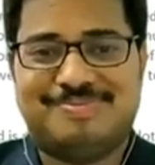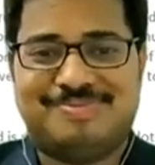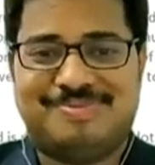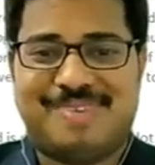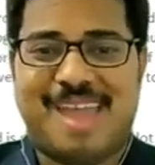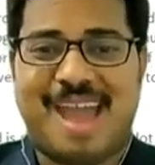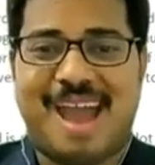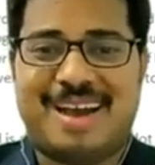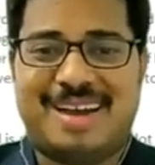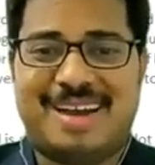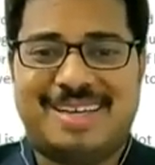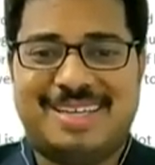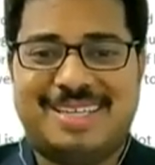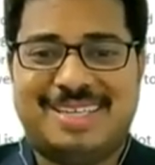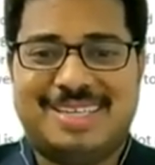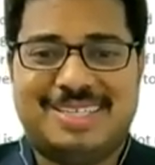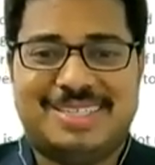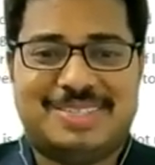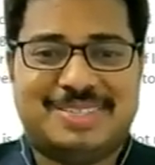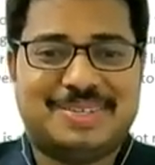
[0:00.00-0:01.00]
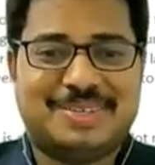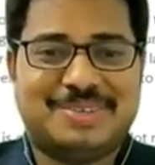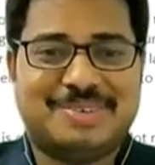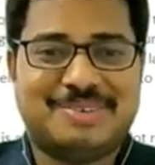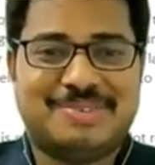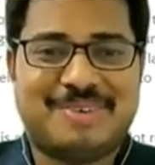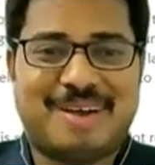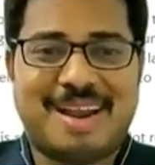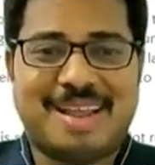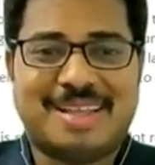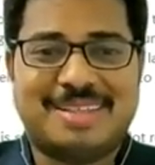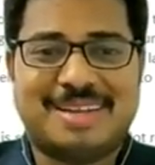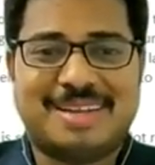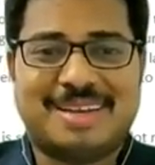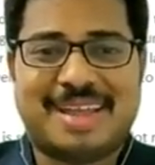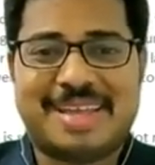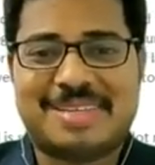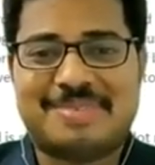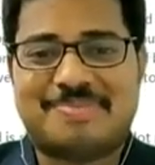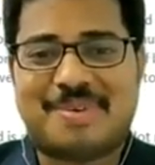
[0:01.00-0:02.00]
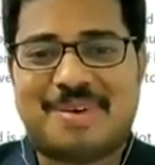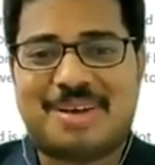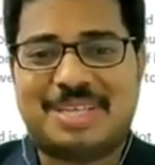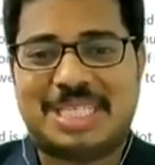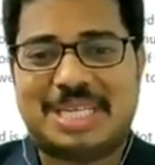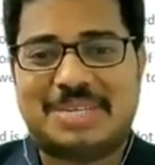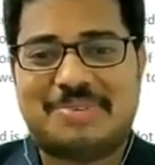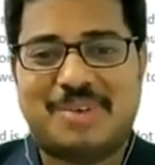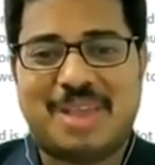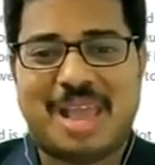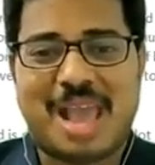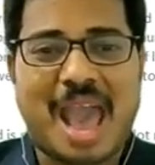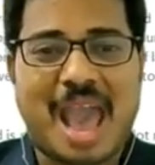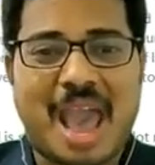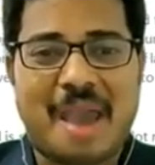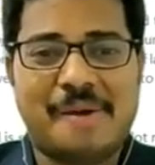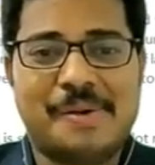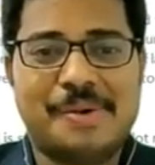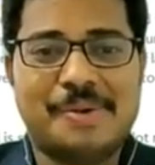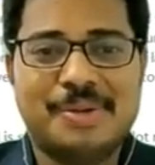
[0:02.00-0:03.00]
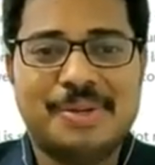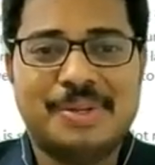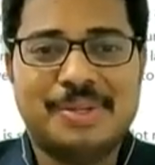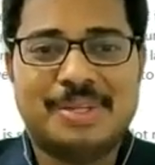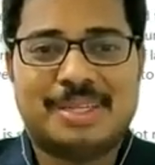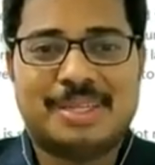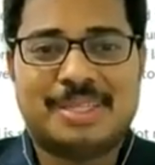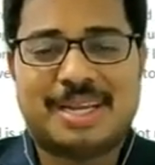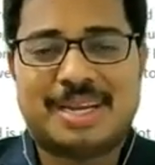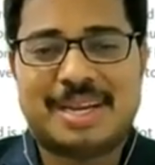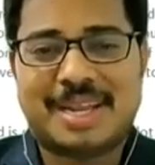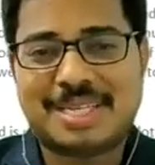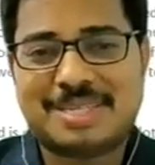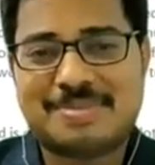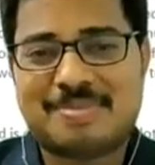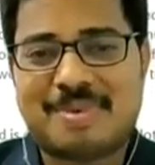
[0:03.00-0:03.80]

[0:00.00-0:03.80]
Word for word: yeah so what is the next project we have? The next